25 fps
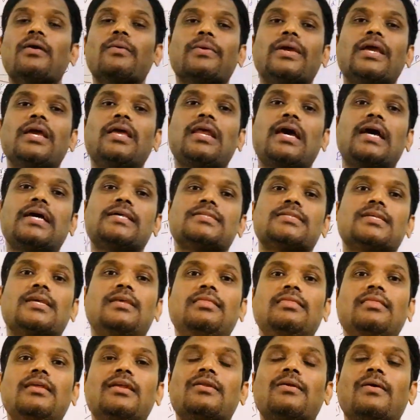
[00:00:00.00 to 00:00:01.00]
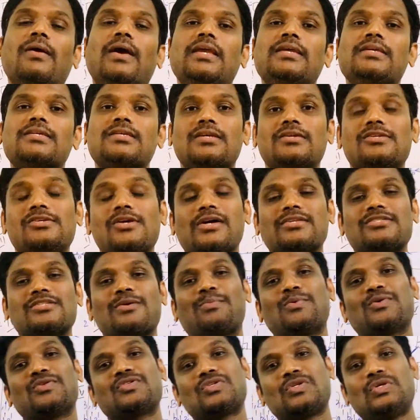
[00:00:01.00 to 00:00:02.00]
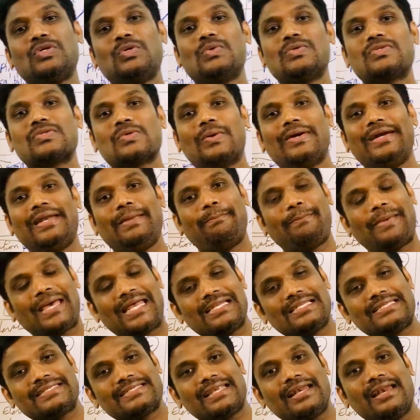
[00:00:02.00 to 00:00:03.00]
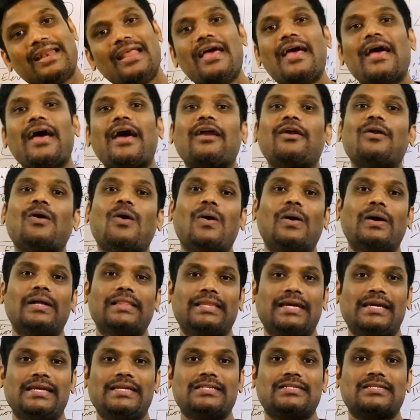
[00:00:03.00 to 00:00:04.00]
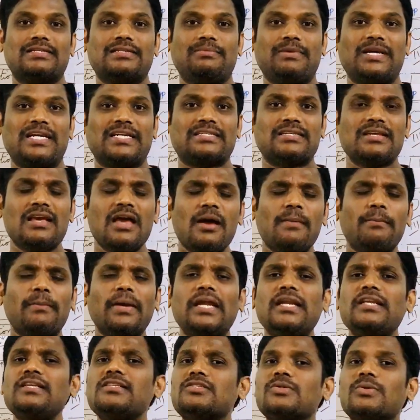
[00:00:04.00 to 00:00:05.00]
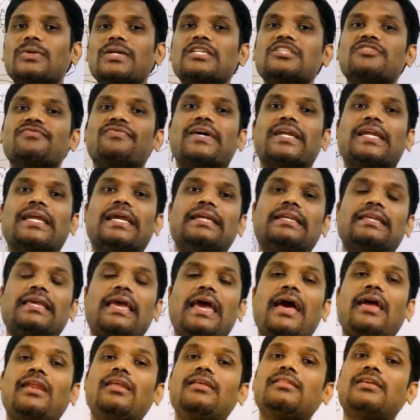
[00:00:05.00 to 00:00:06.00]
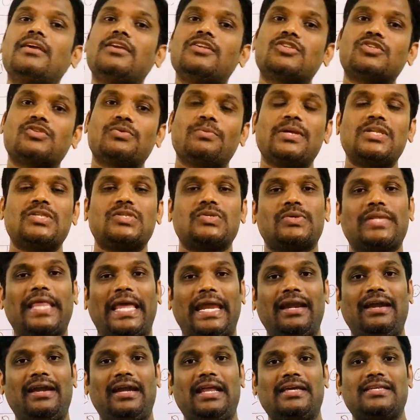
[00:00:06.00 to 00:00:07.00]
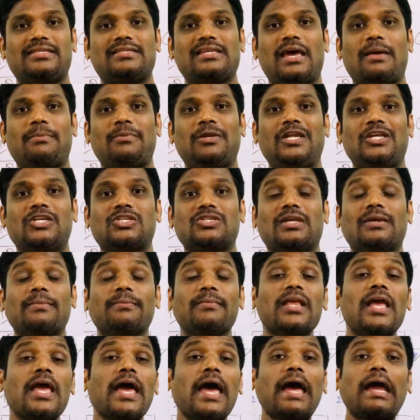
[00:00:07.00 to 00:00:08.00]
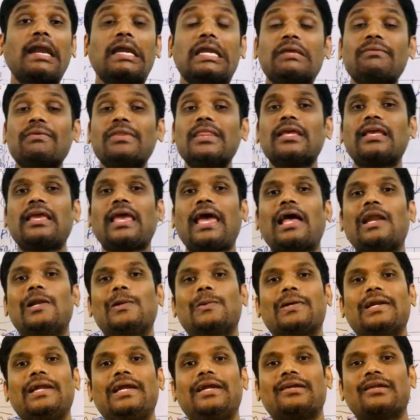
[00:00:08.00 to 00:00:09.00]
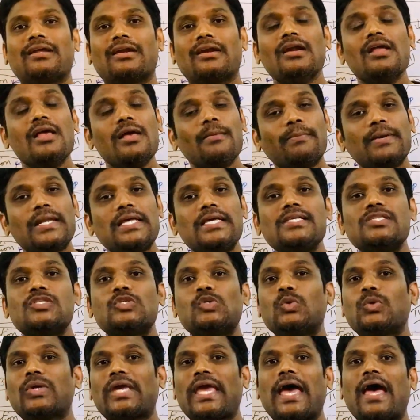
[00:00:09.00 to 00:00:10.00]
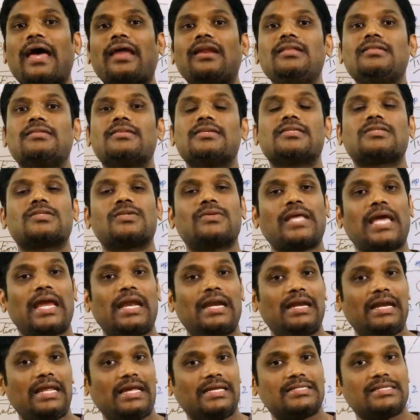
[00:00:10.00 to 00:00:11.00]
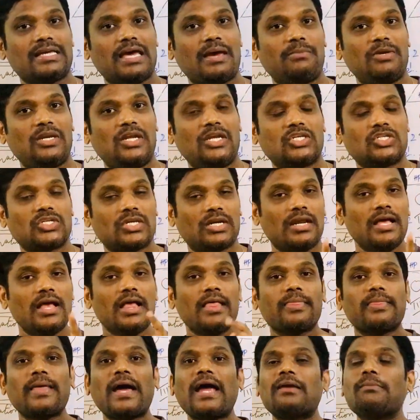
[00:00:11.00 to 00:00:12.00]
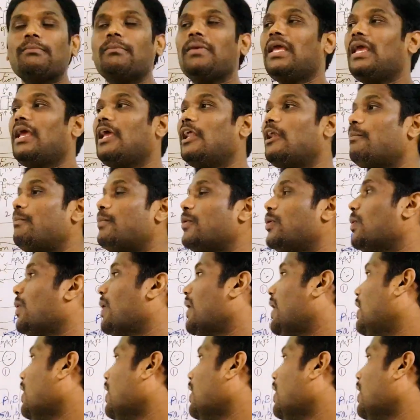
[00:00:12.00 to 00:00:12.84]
whereas in the drawing sheet you are supposed to use only pencil and all the instruments. Many students forget carrying the instruments to the end examination and even the calculator. Please do carry this to the end examination. That may help you a